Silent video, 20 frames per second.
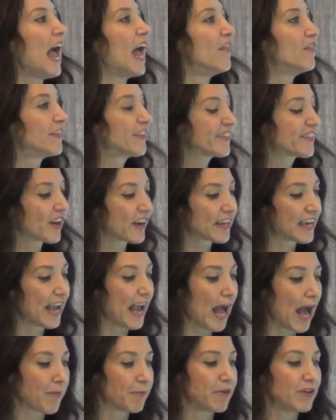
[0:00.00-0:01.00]
And this
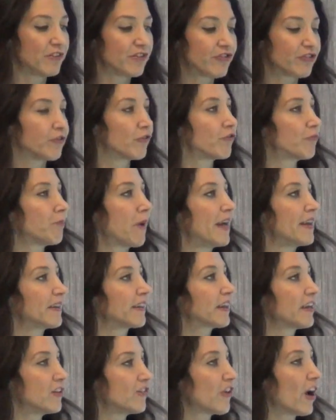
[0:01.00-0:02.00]
study happened to have
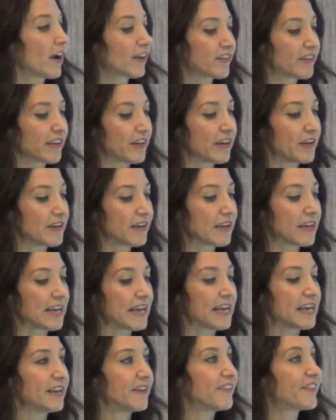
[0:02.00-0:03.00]
been conducted
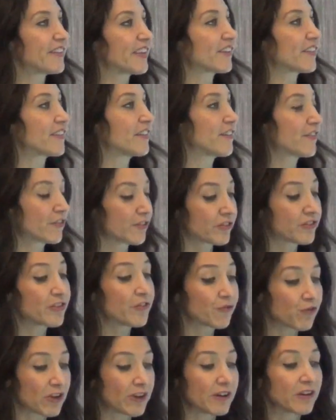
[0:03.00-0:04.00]
in 6
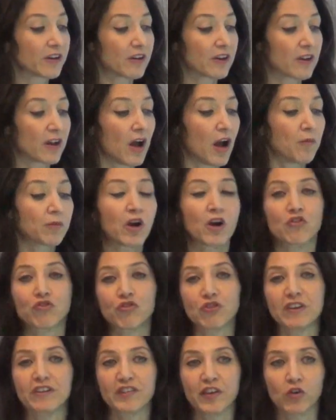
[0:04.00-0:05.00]
different
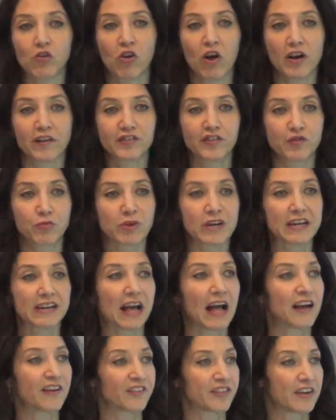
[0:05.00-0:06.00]
countries across 3
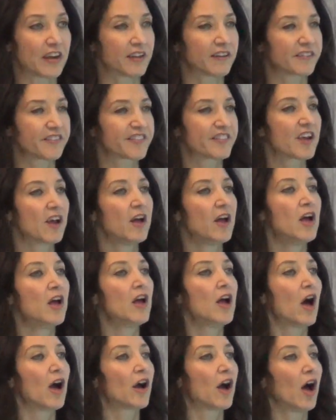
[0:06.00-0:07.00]
continents,
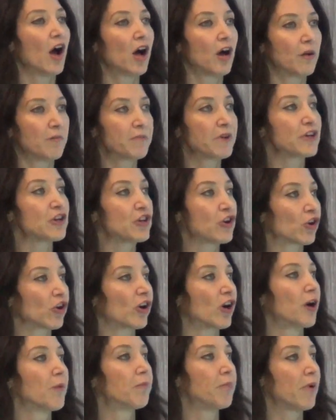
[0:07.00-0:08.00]

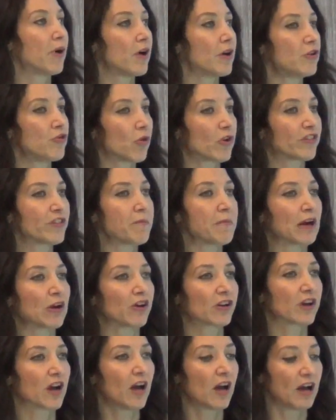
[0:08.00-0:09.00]
Europe, North
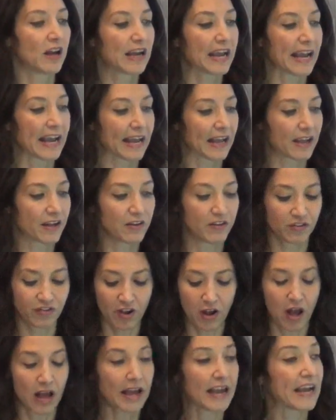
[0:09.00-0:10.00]
America, and
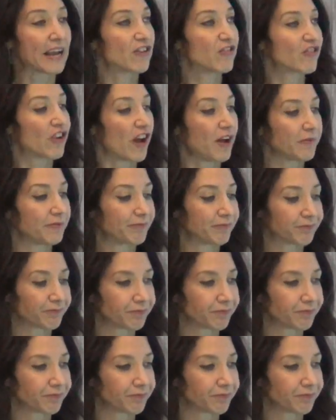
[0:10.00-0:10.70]
Asia.